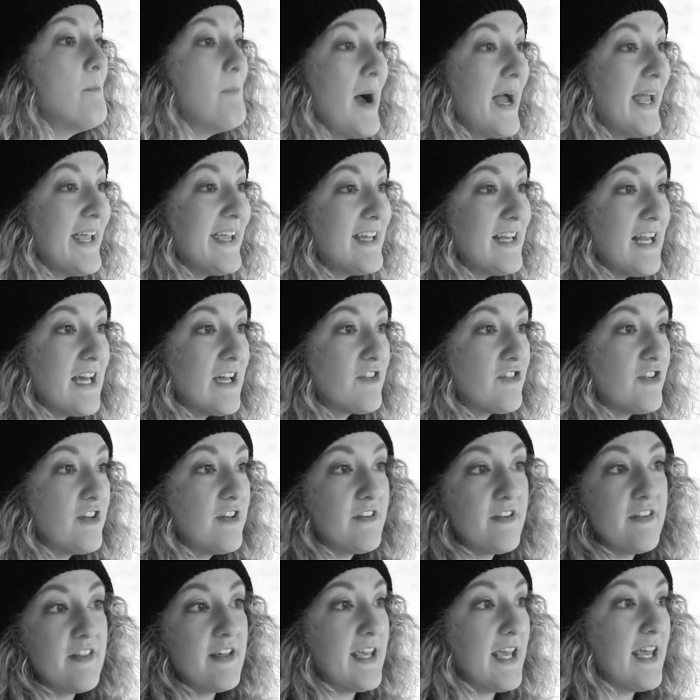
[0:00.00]
My
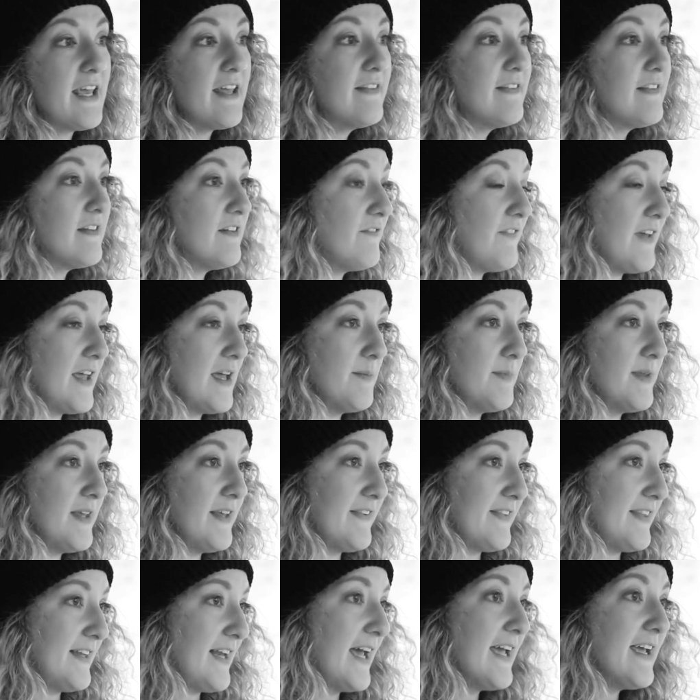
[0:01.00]
connection to the kids and
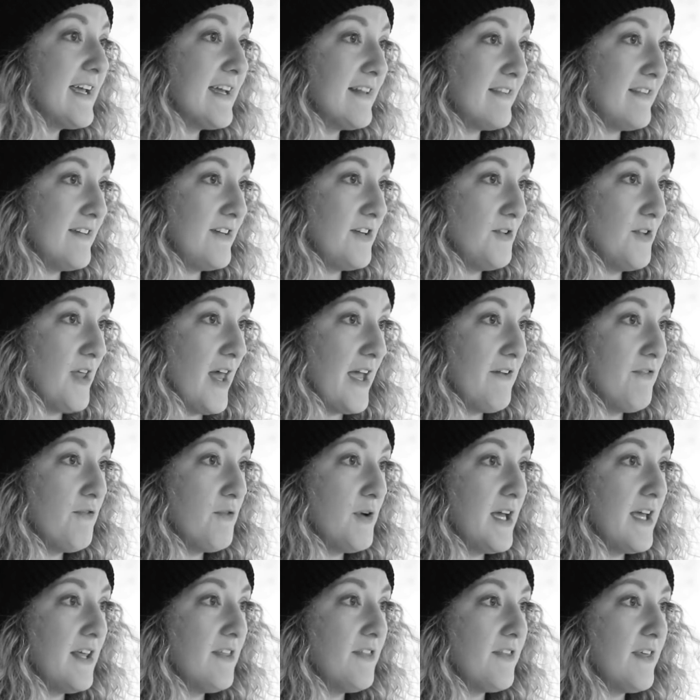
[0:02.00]
families that I get to do
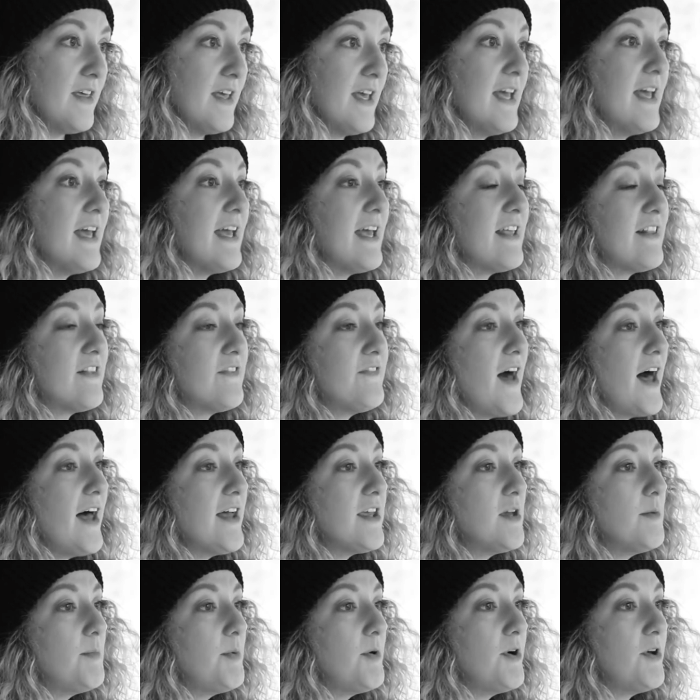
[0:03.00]
life with is
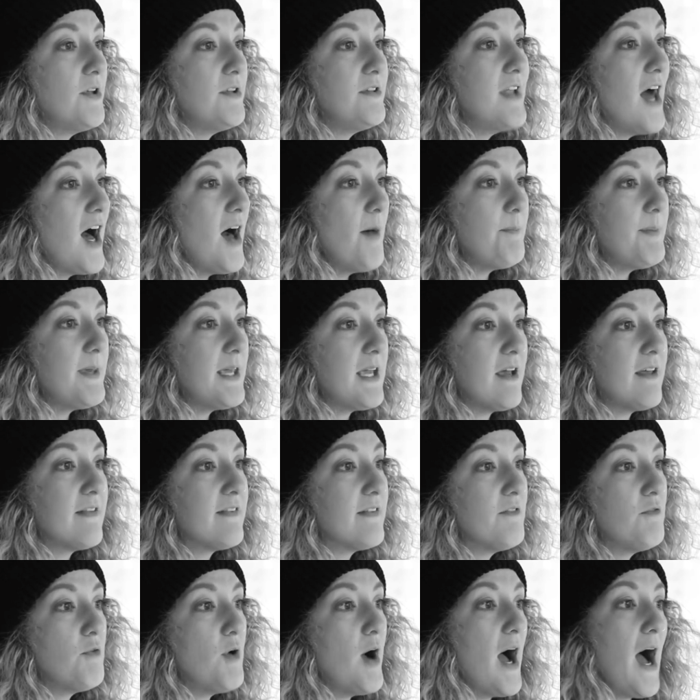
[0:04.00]
valuable not
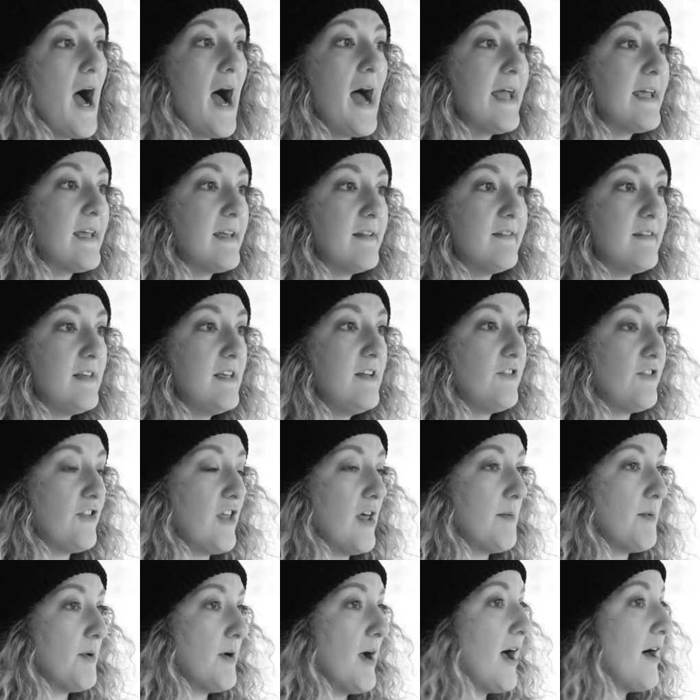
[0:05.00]
because of what I can
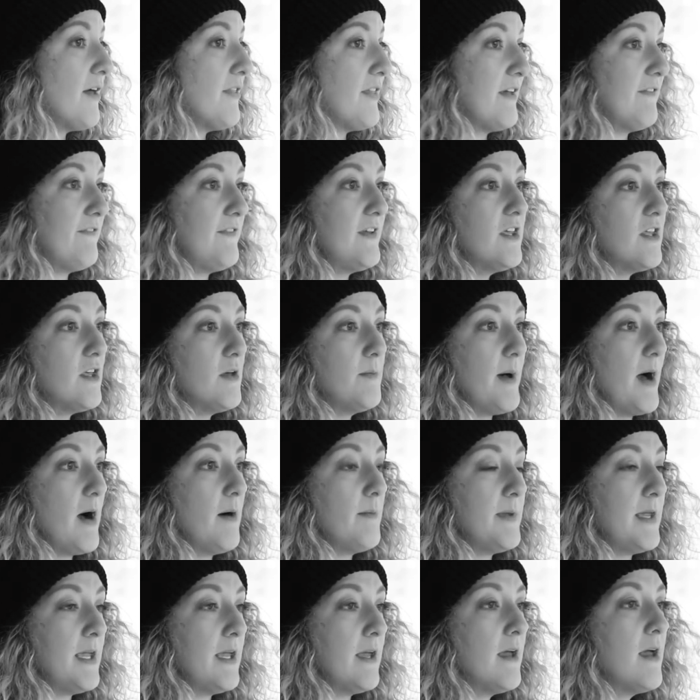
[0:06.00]
teach them or how they feel
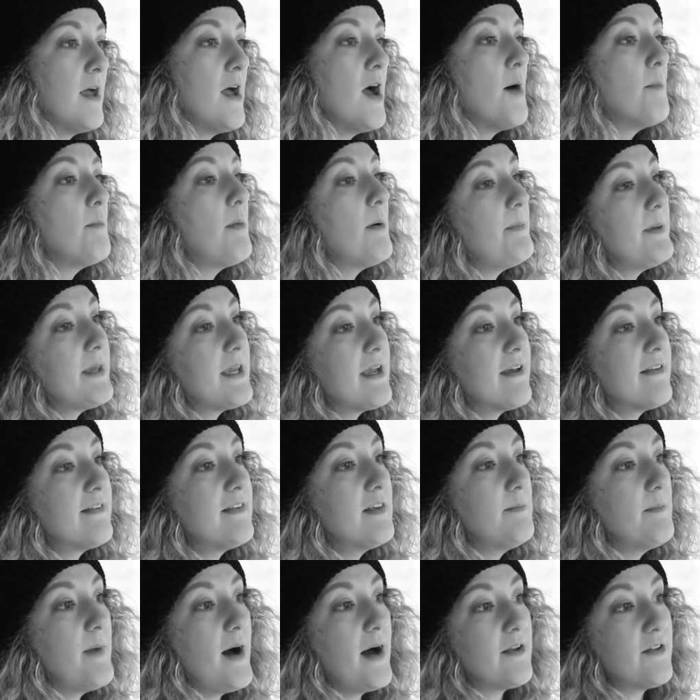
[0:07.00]
about me, but
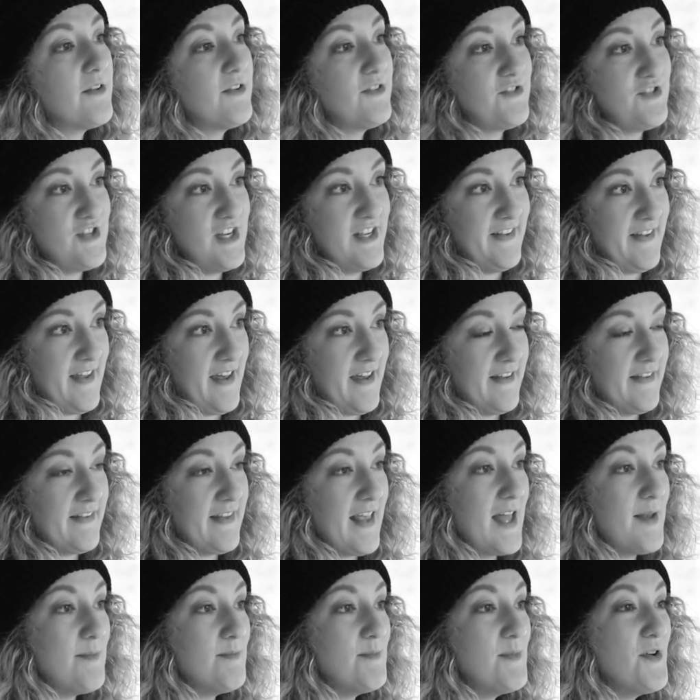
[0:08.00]
because it models
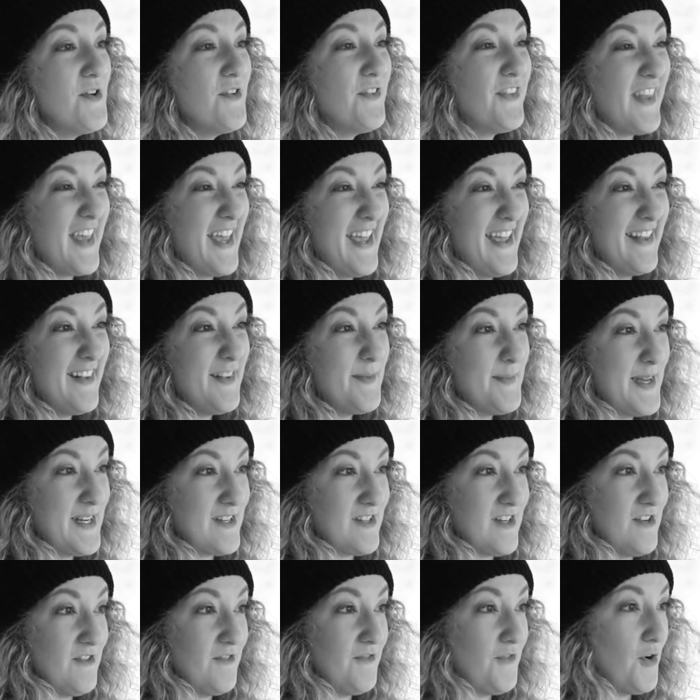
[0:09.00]
Jesus and moves his
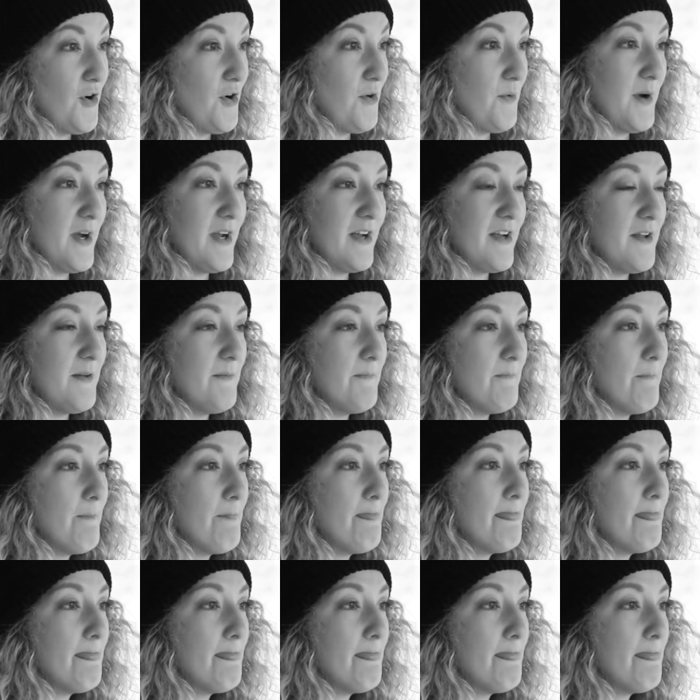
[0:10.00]
mission forward.